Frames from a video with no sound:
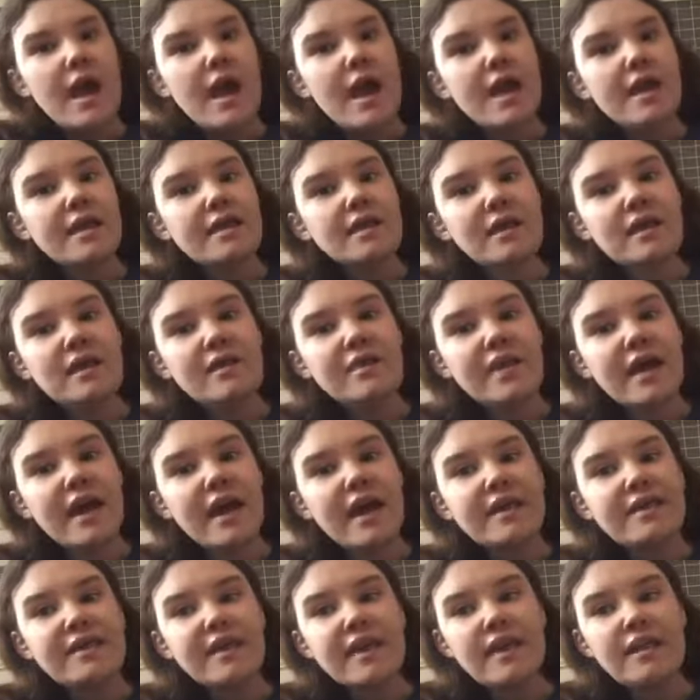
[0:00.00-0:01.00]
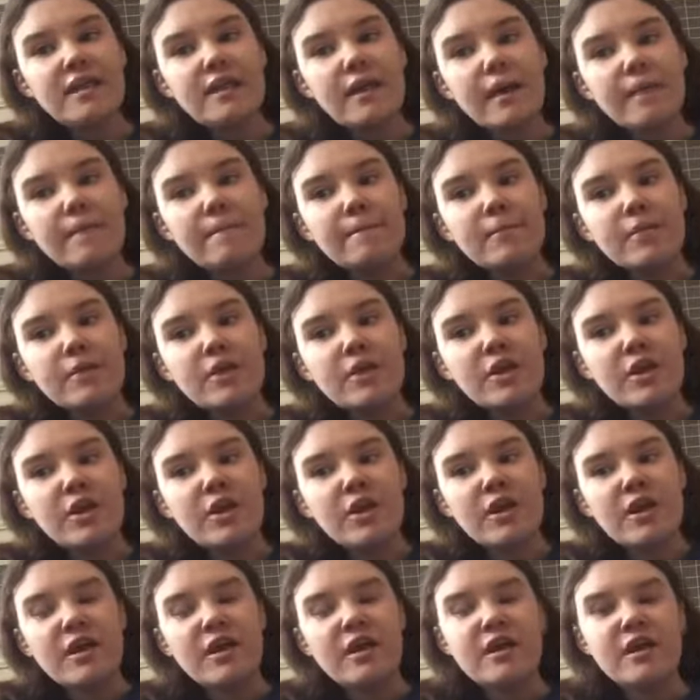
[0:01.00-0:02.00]
and all that and then um
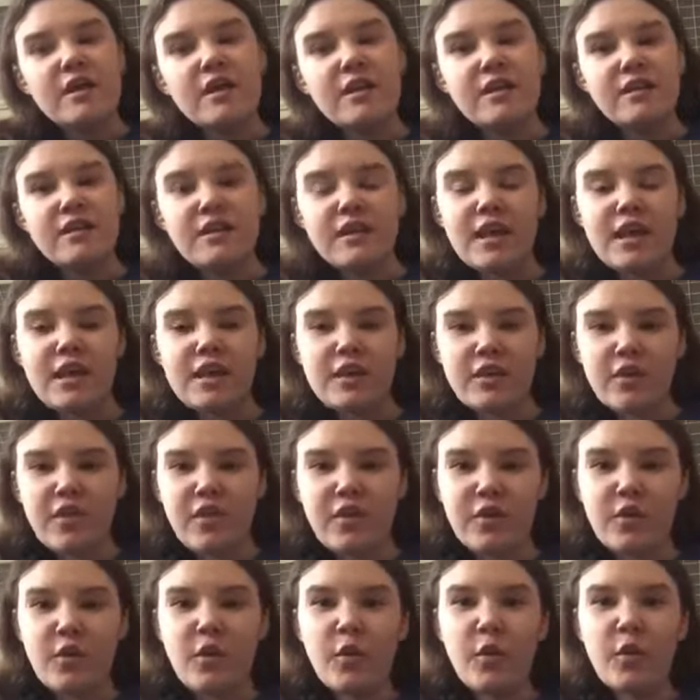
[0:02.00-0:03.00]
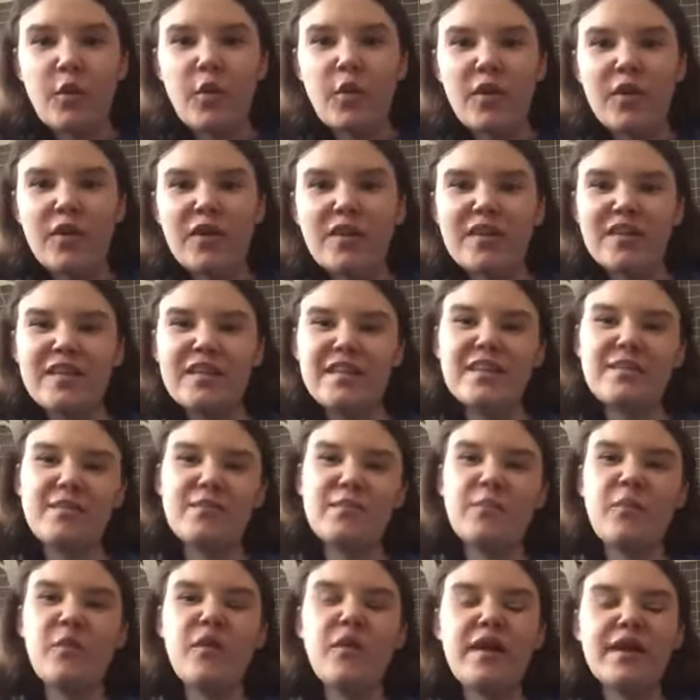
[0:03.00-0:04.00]
Nick the cool
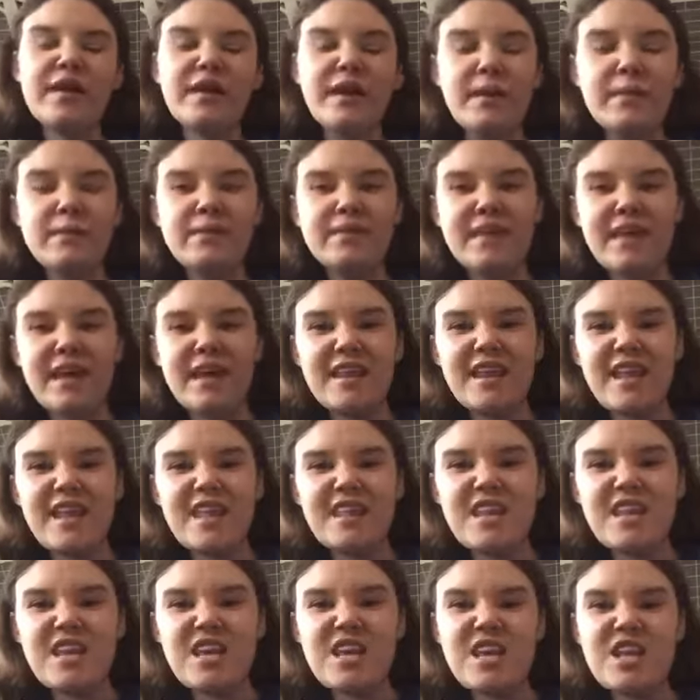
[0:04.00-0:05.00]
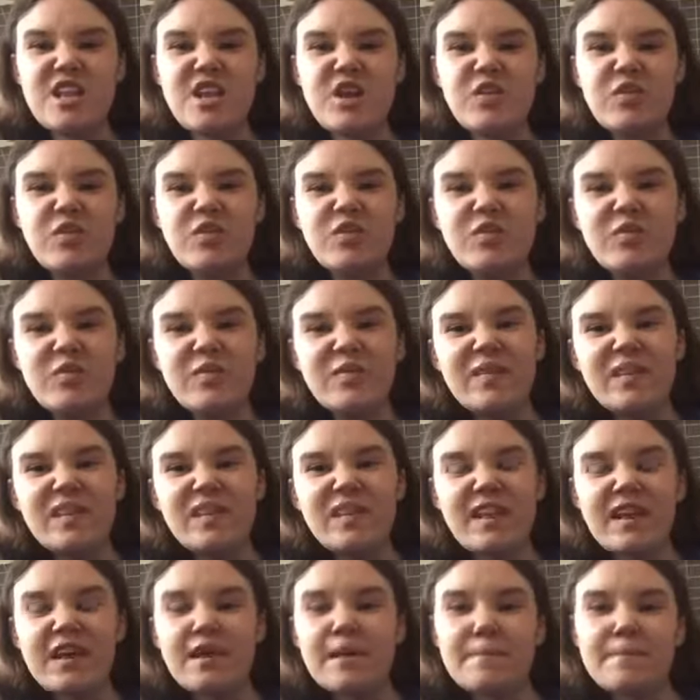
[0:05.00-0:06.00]
boy comes in and you know
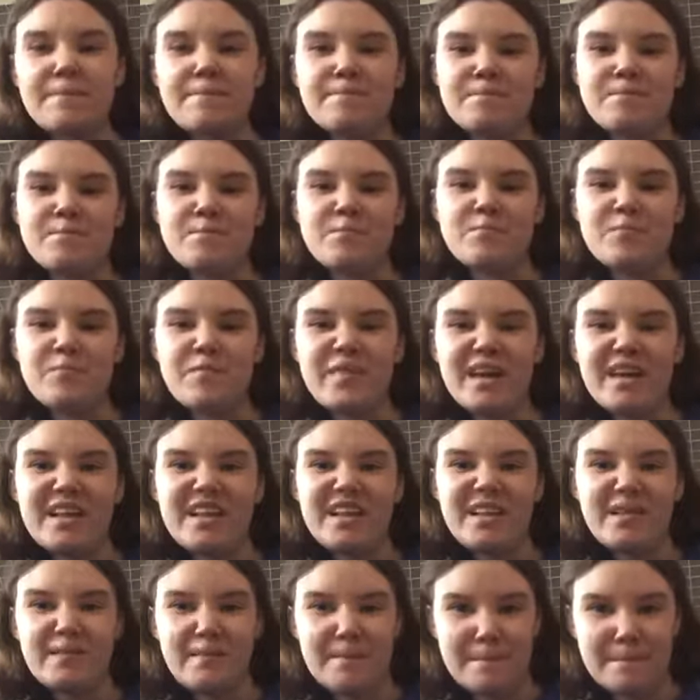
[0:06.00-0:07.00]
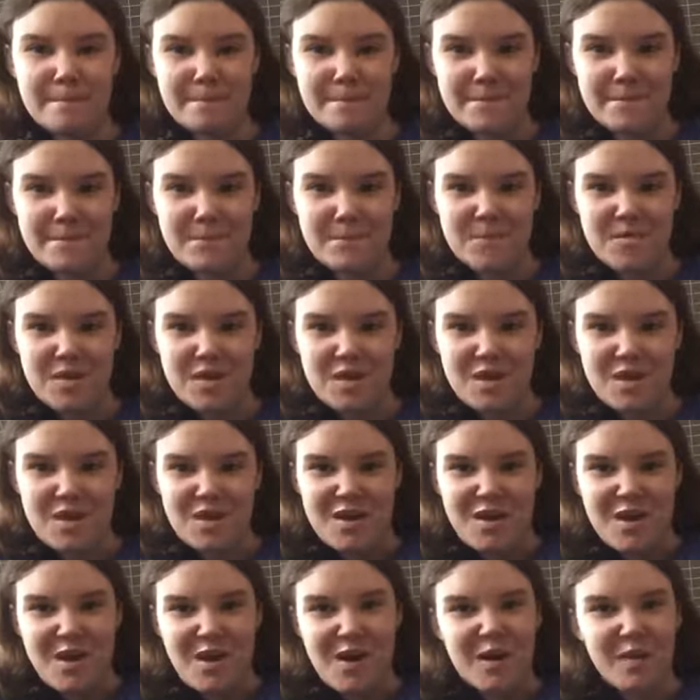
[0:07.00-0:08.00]
like makes
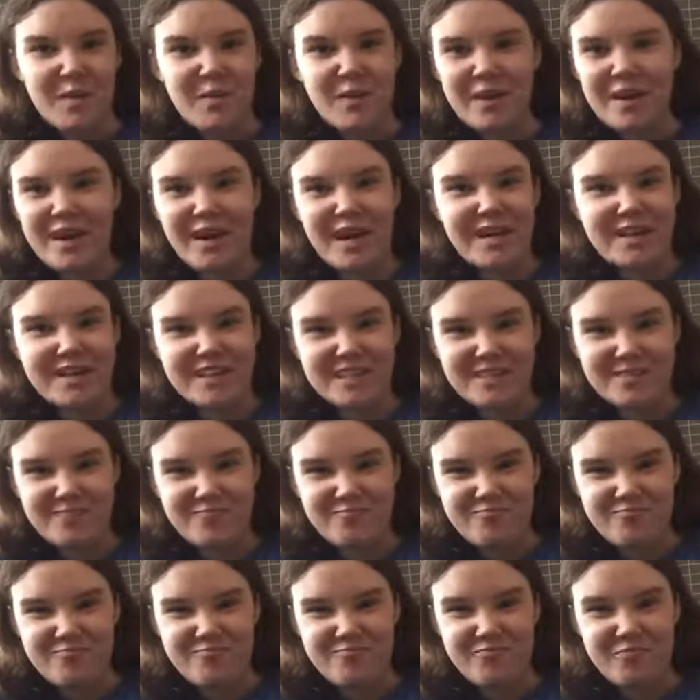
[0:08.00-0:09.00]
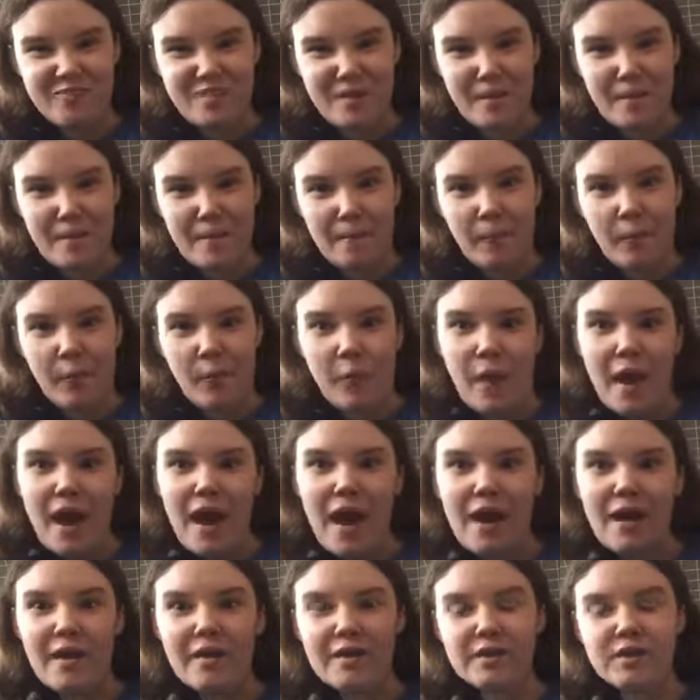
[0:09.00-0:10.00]
oh my god just what
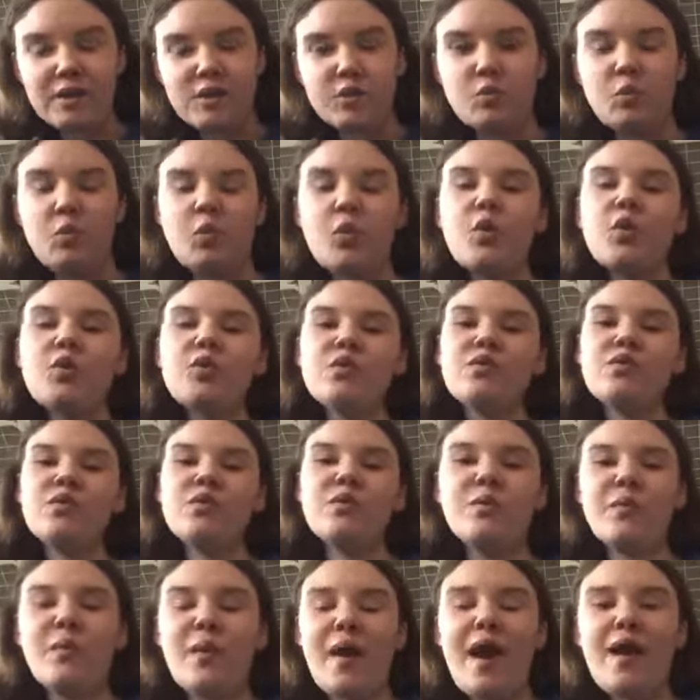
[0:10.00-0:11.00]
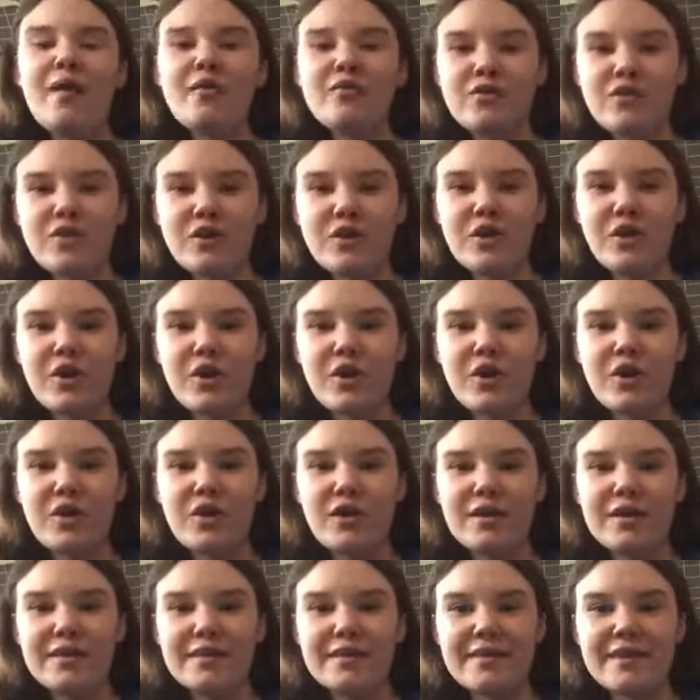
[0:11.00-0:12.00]
just woo wows the
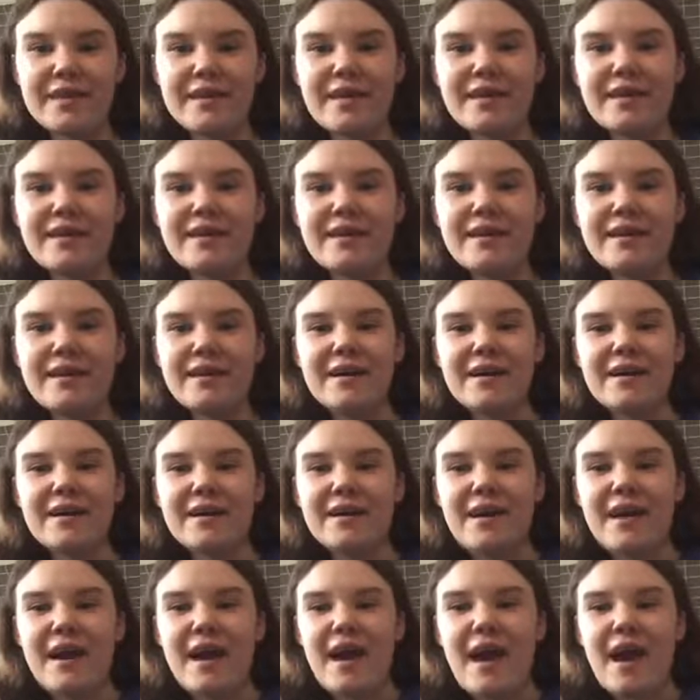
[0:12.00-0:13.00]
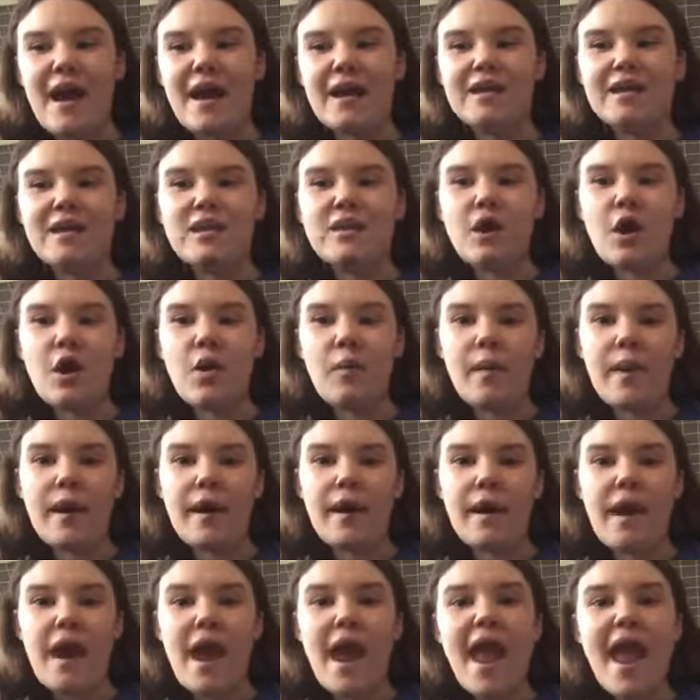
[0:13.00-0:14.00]
girls like out of
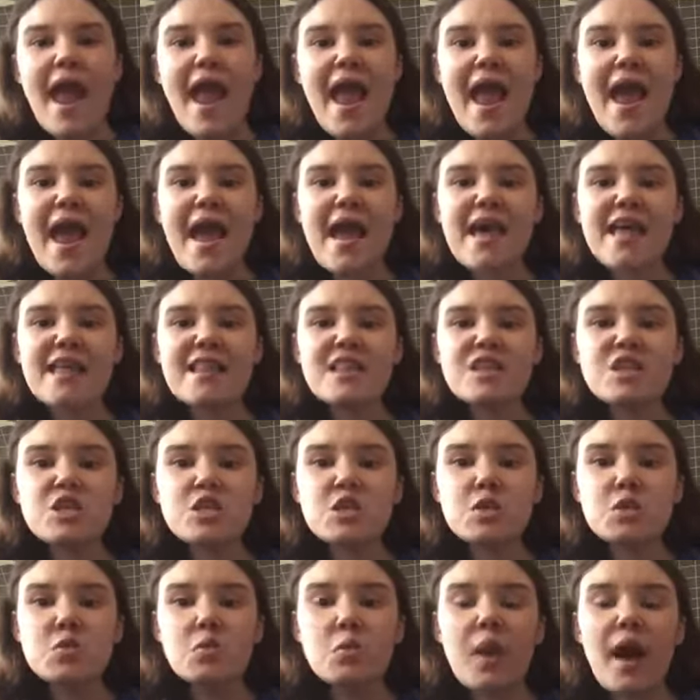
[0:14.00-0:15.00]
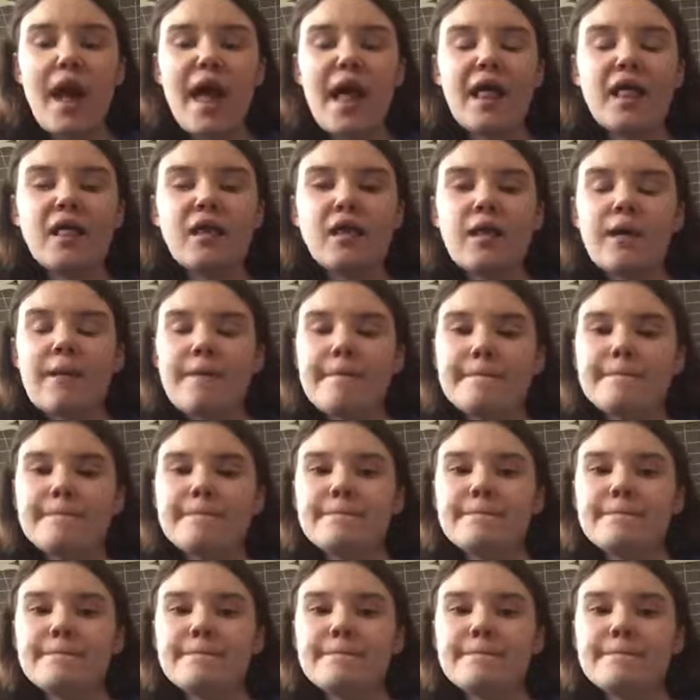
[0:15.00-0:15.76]
nowhere and well